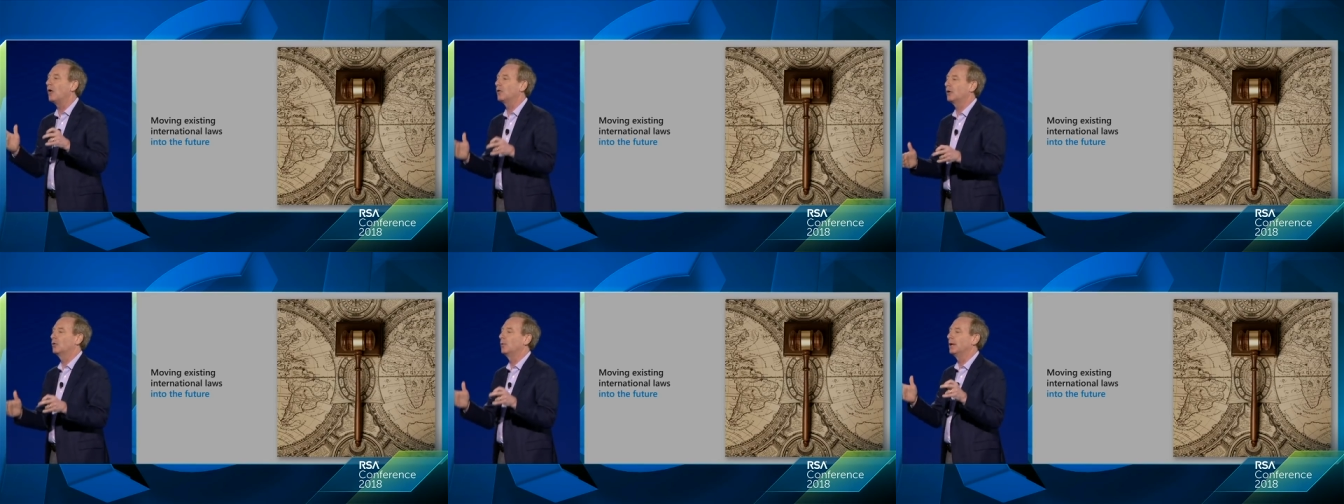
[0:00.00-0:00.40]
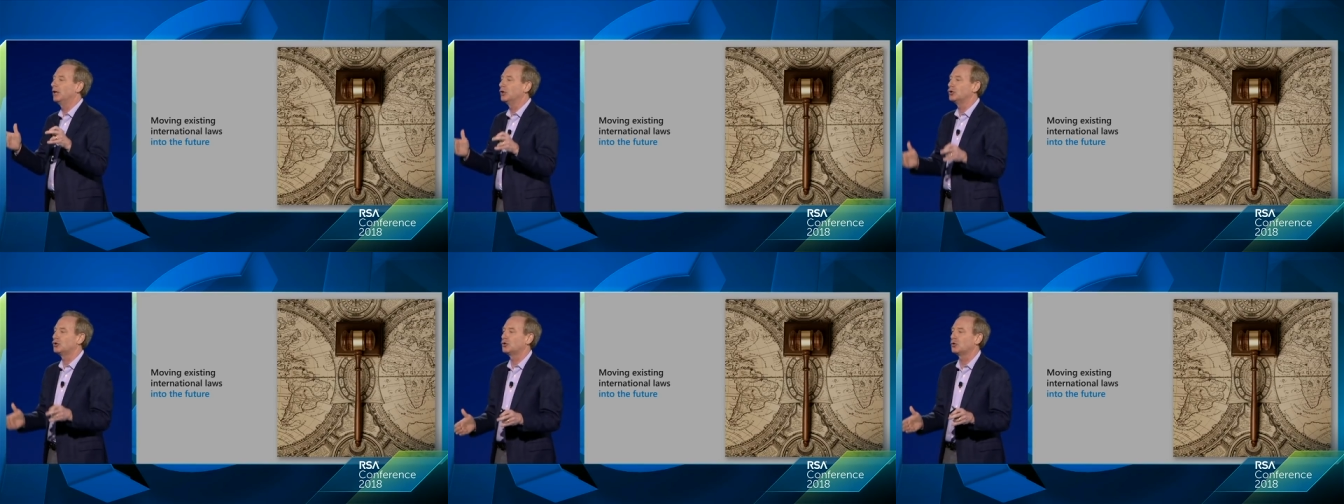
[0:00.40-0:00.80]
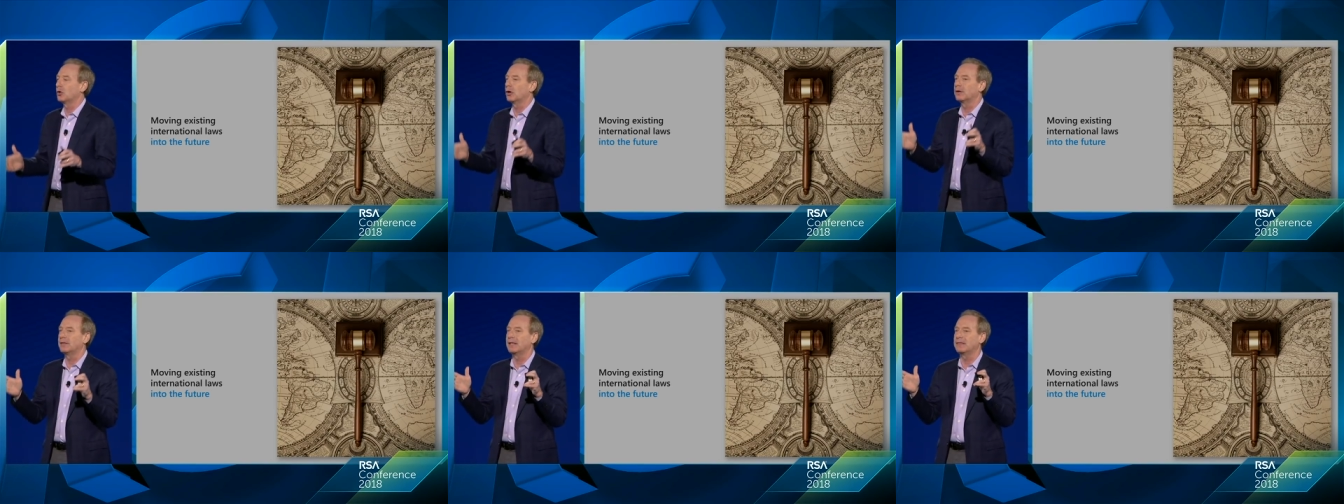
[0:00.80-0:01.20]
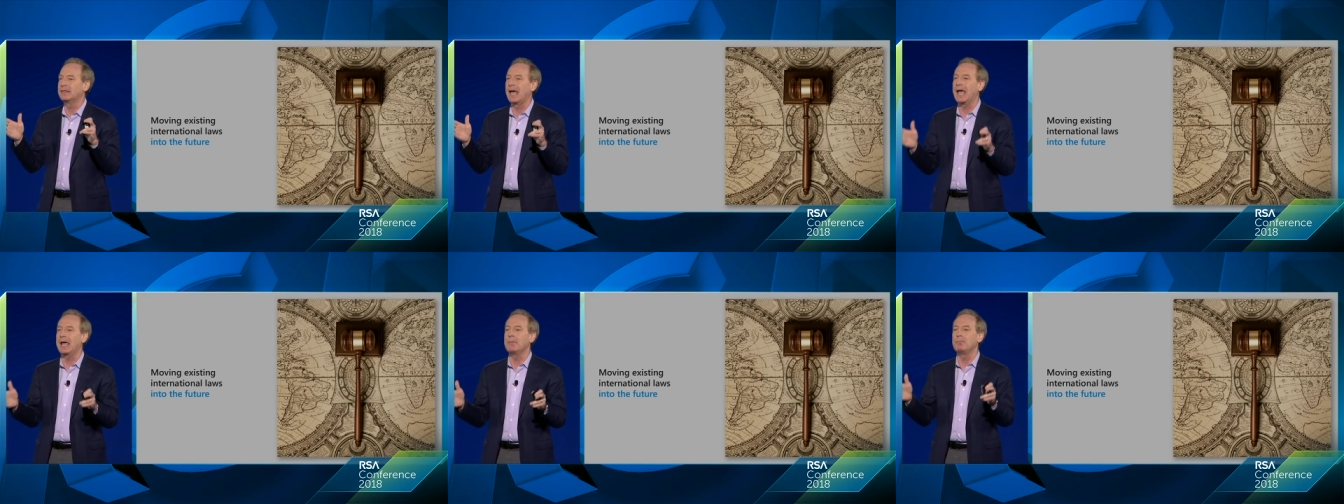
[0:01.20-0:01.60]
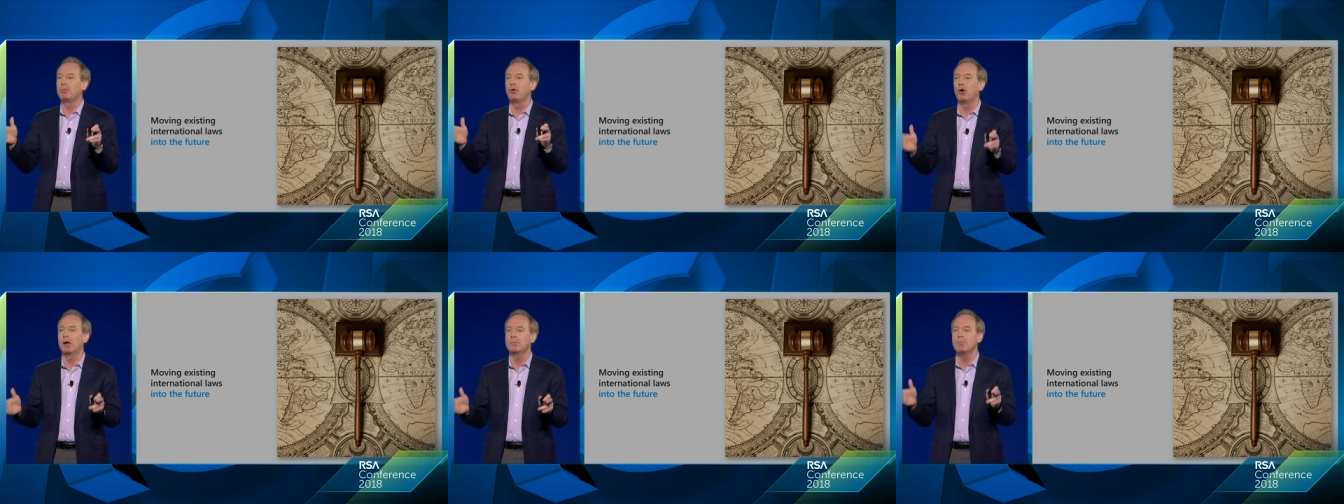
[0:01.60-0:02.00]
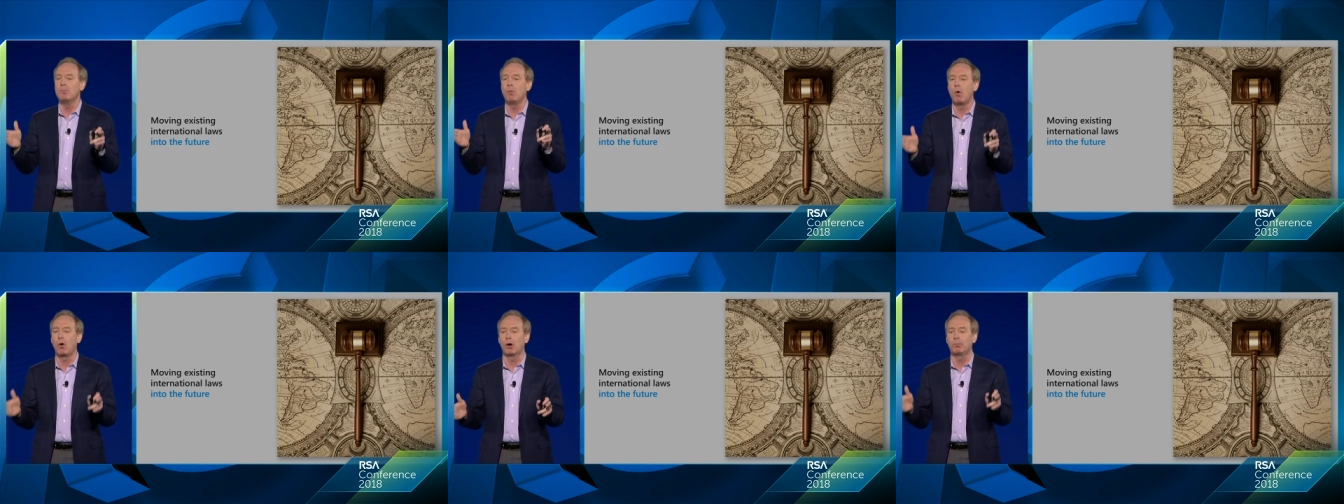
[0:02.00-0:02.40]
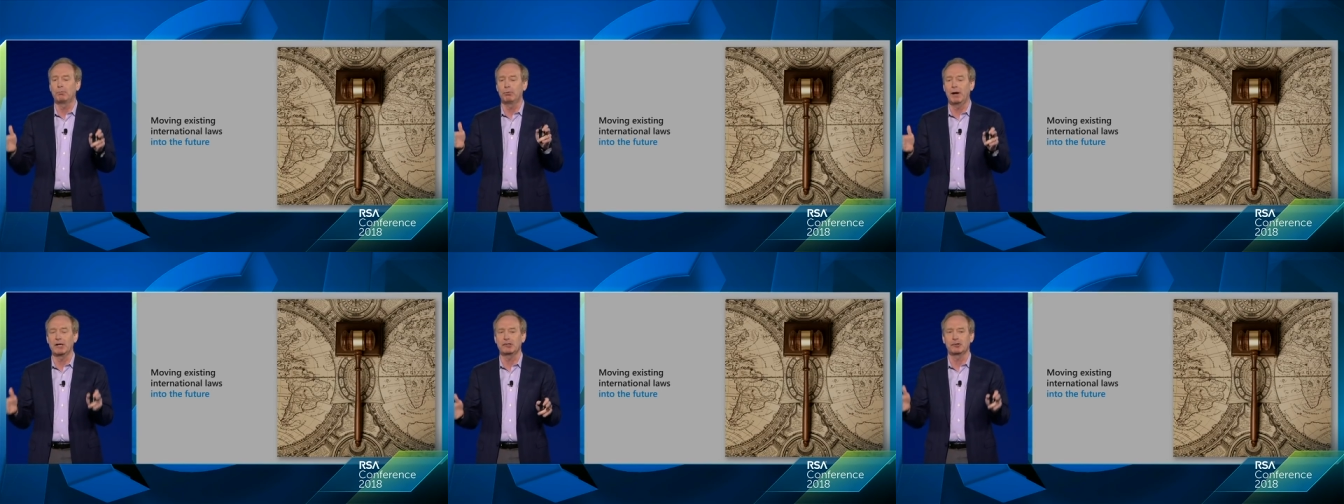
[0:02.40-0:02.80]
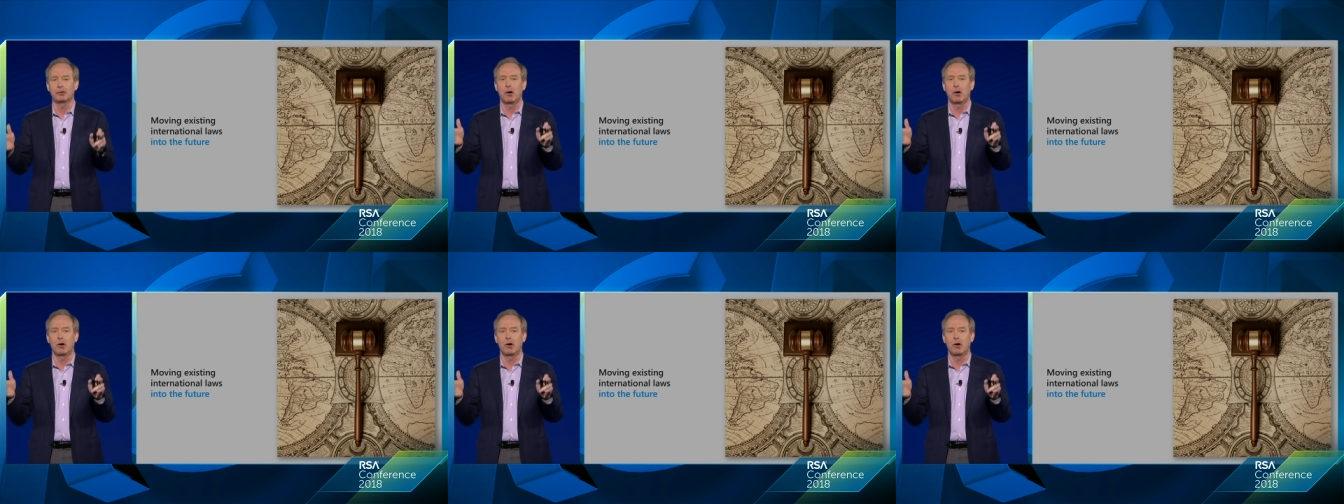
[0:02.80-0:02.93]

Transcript: can we ensure that they put more pressure